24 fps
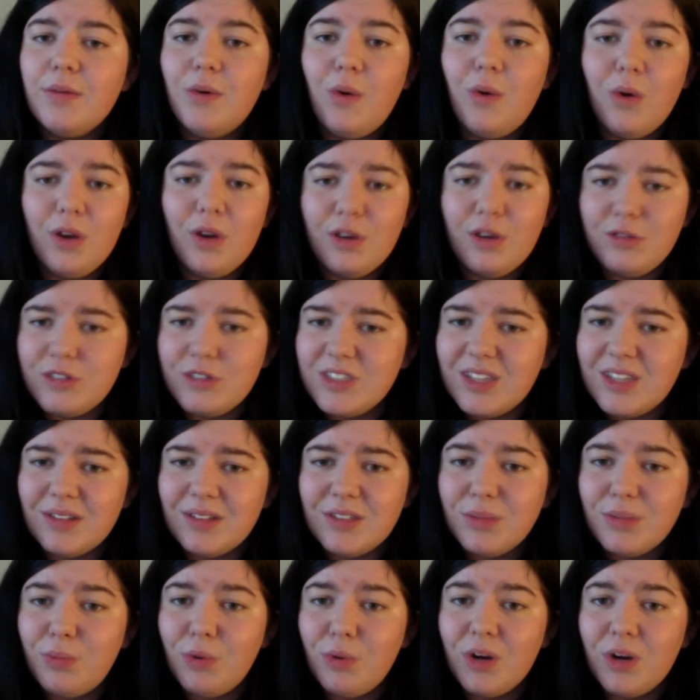or you just love
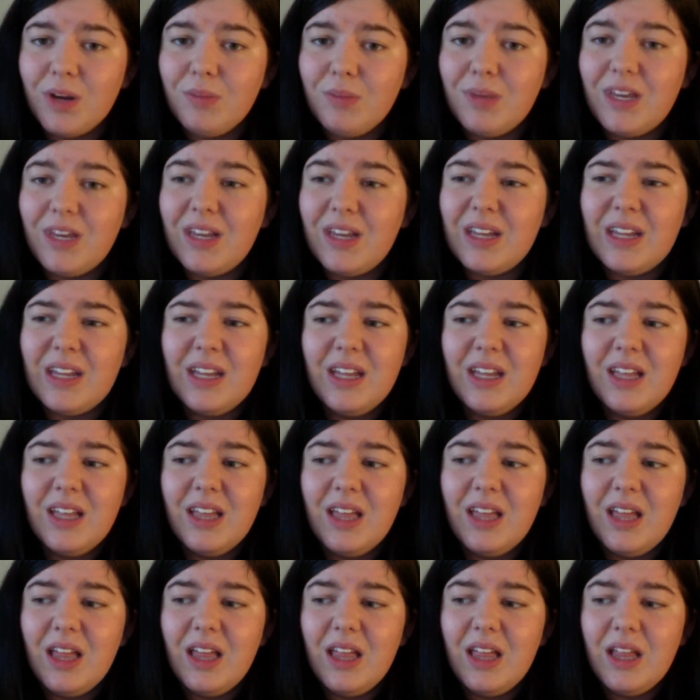supporting me,
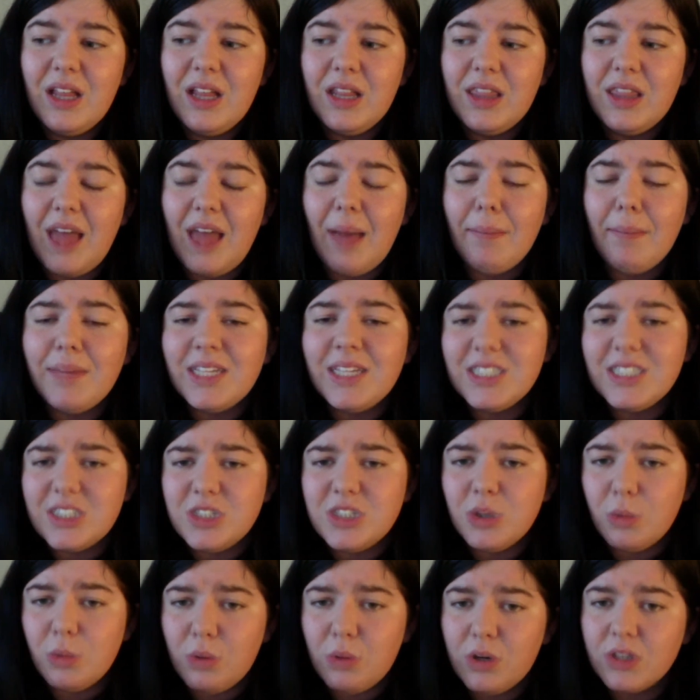that means
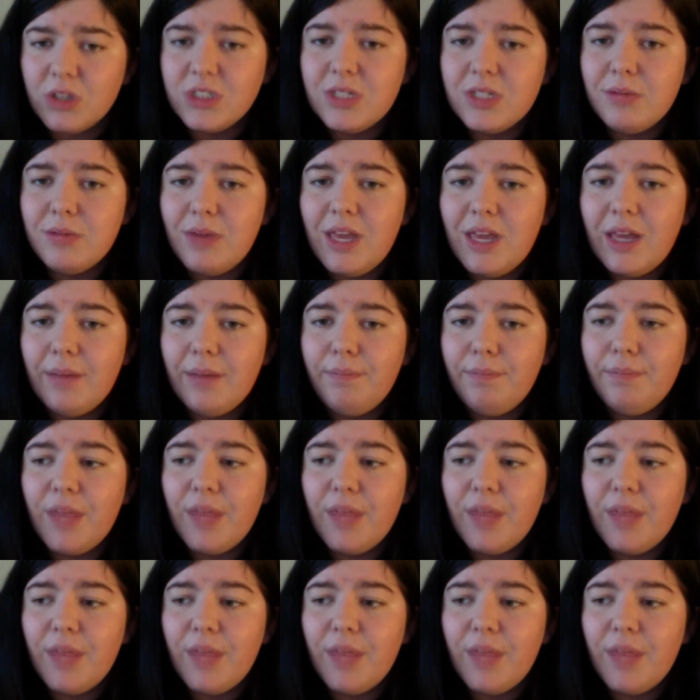the world to me.